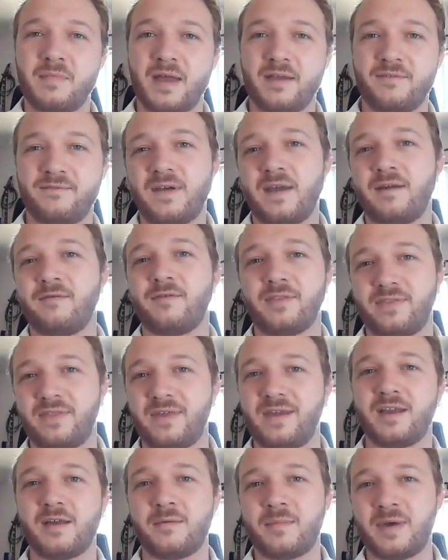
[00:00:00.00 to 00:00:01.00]
my favorite
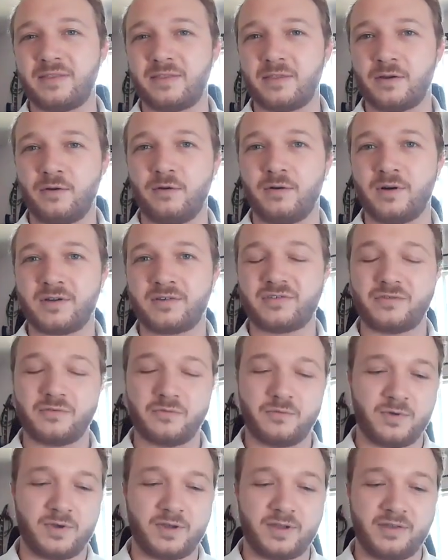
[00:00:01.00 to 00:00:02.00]
thing about the course
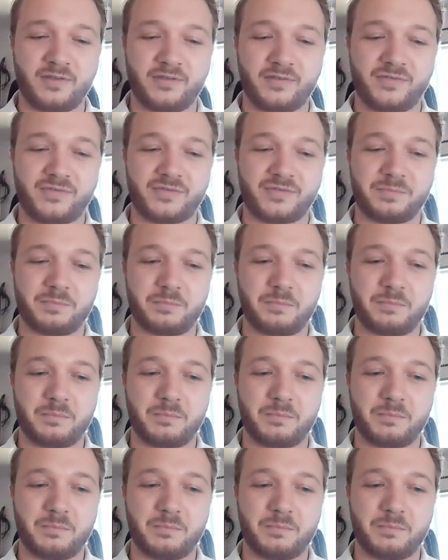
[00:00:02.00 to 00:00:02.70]
was